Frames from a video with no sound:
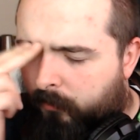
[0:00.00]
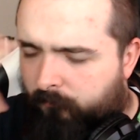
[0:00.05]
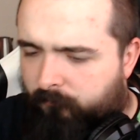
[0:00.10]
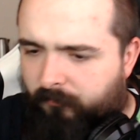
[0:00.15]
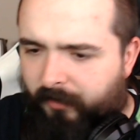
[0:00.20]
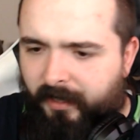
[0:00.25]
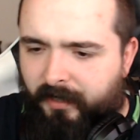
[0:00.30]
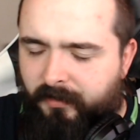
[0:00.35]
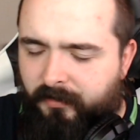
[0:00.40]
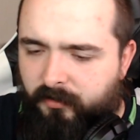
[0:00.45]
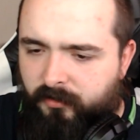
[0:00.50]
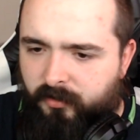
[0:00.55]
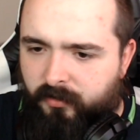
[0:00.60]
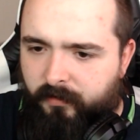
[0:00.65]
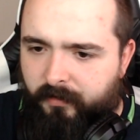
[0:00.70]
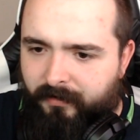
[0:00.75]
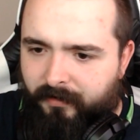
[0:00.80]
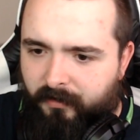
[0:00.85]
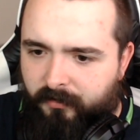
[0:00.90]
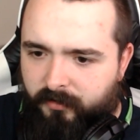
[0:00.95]
Raiders of
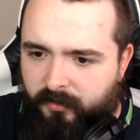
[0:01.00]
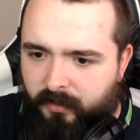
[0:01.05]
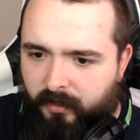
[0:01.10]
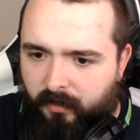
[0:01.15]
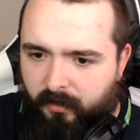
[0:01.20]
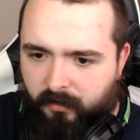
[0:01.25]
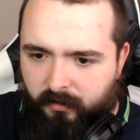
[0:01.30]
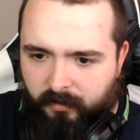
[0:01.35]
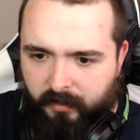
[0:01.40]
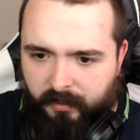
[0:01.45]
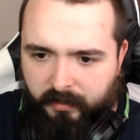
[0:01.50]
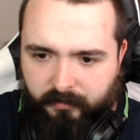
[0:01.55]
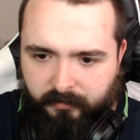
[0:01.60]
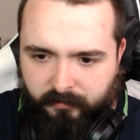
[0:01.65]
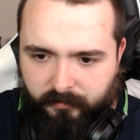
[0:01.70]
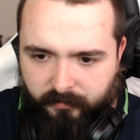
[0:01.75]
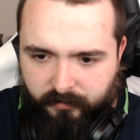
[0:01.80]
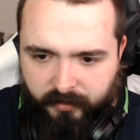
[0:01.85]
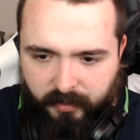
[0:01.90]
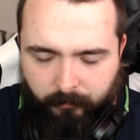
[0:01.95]
the Lost Ark
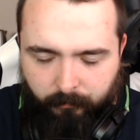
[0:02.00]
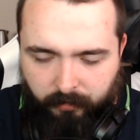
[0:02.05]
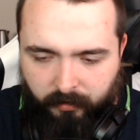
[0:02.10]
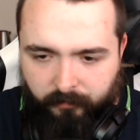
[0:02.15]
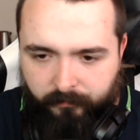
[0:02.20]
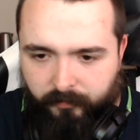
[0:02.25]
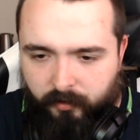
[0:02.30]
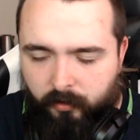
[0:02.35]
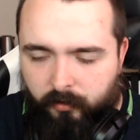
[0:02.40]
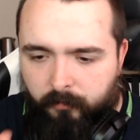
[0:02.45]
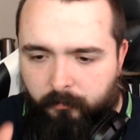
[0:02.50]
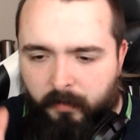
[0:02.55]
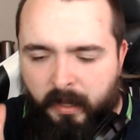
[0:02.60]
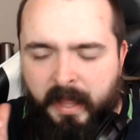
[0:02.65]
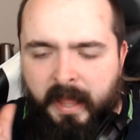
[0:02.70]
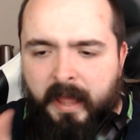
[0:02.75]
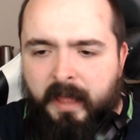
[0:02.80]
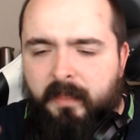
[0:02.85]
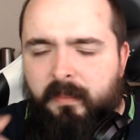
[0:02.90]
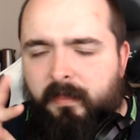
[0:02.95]
and Temple of Doom,
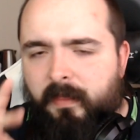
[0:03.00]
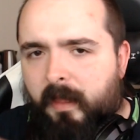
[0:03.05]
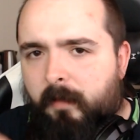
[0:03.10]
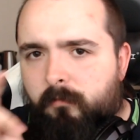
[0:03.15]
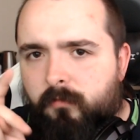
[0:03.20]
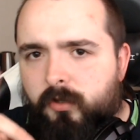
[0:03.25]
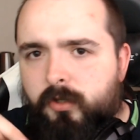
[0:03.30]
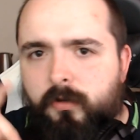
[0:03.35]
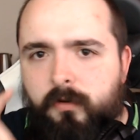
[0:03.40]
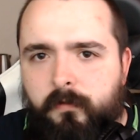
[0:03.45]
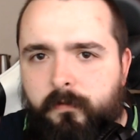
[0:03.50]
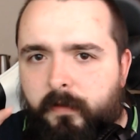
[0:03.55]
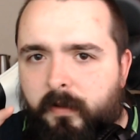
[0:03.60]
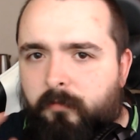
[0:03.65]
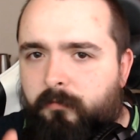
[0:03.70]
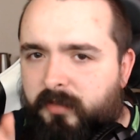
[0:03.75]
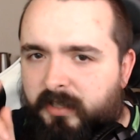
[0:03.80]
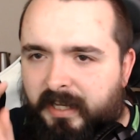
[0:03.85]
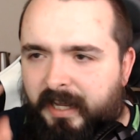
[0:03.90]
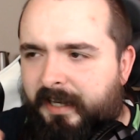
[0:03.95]
them two
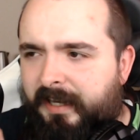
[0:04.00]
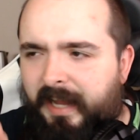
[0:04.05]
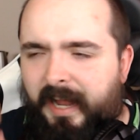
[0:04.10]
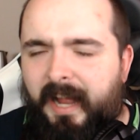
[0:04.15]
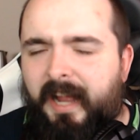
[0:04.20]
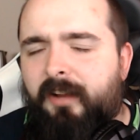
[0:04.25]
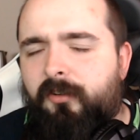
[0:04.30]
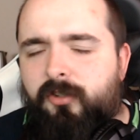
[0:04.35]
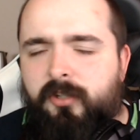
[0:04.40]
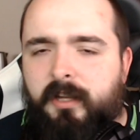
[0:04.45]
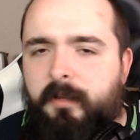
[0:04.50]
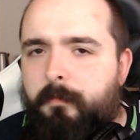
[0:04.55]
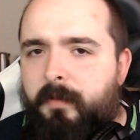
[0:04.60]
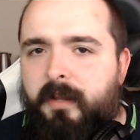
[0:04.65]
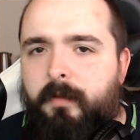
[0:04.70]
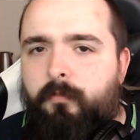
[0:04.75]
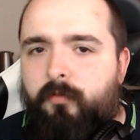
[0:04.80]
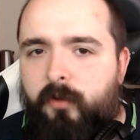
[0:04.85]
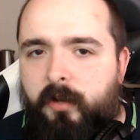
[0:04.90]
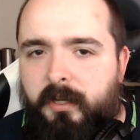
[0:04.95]
films can actually
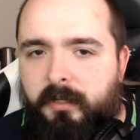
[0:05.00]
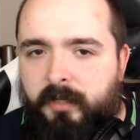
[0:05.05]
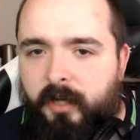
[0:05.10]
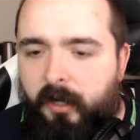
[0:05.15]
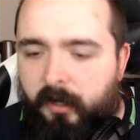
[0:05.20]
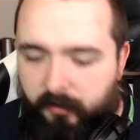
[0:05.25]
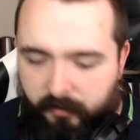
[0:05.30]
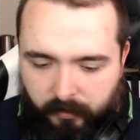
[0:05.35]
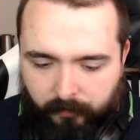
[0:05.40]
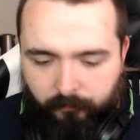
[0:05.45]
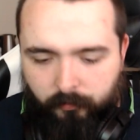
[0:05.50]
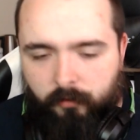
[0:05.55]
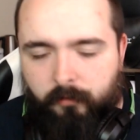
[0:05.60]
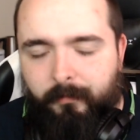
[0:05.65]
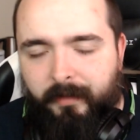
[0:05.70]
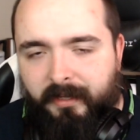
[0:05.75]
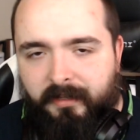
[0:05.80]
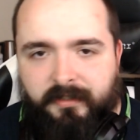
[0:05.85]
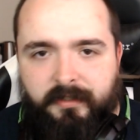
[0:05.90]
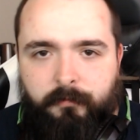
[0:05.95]
be pretty dark if you
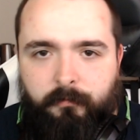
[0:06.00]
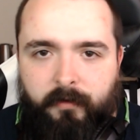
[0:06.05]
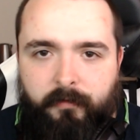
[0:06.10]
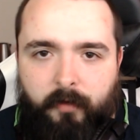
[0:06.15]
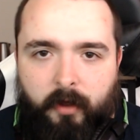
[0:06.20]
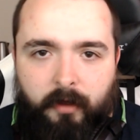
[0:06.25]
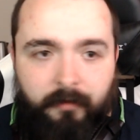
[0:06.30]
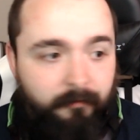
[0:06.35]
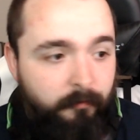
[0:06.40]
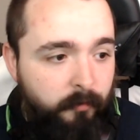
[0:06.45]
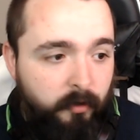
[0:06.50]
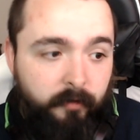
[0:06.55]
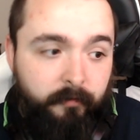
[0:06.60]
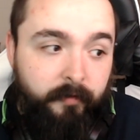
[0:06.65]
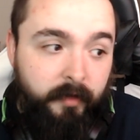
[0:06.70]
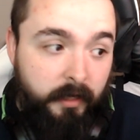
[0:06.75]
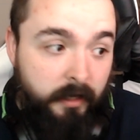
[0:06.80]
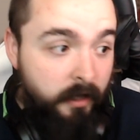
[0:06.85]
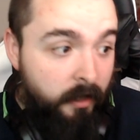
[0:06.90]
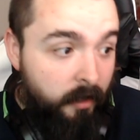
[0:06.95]
mix it with a horror movie.